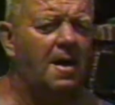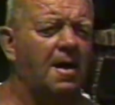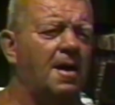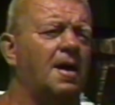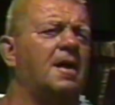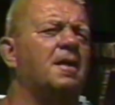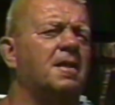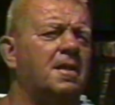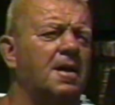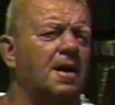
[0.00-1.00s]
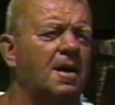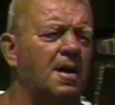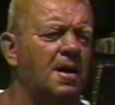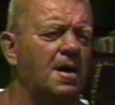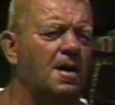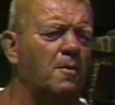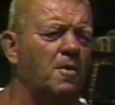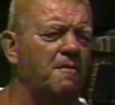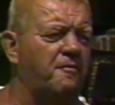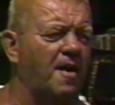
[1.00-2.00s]
And
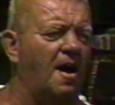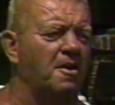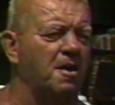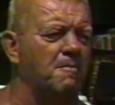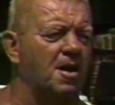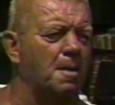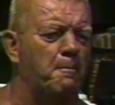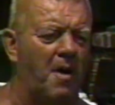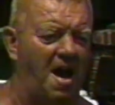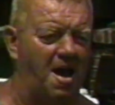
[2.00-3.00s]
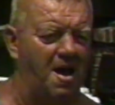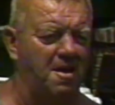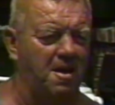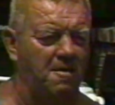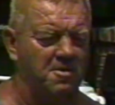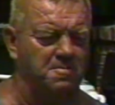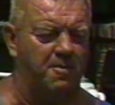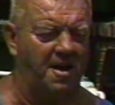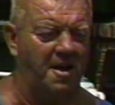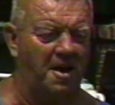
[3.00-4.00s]
we found him in a band. He was
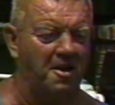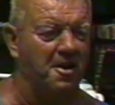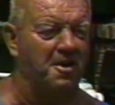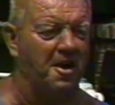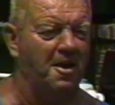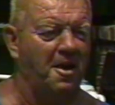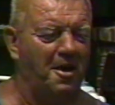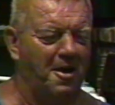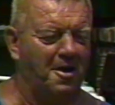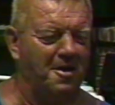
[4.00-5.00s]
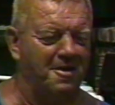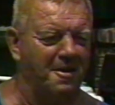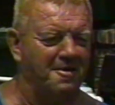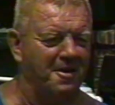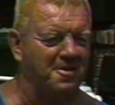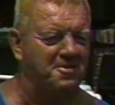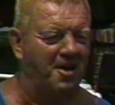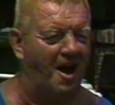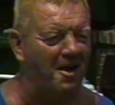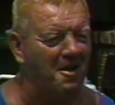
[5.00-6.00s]
playing in an
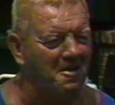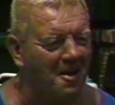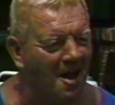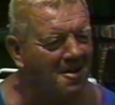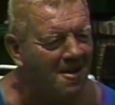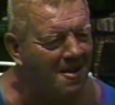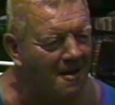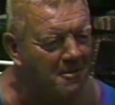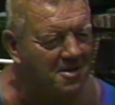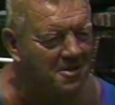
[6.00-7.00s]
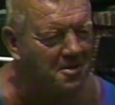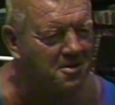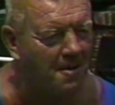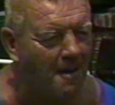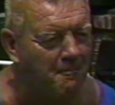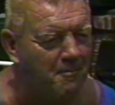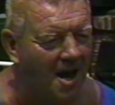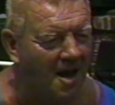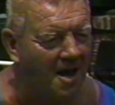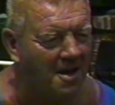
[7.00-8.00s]
exotic nightclub as a
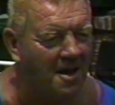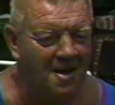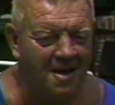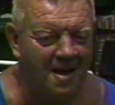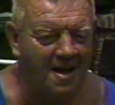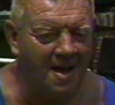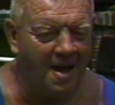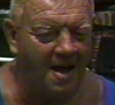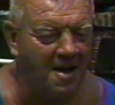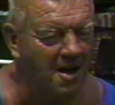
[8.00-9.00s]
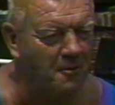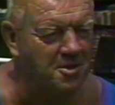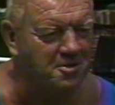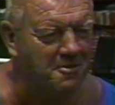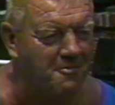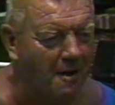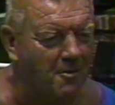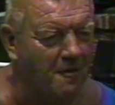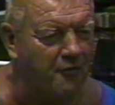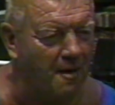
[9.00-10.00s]
band, and he was the
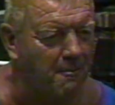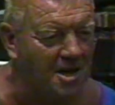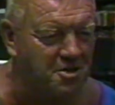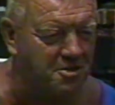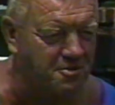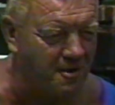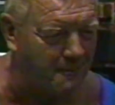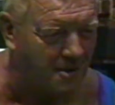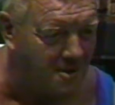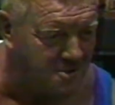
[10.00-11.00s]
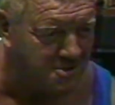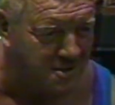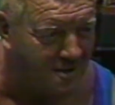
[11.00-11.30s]
drummer for a bunch of strippers.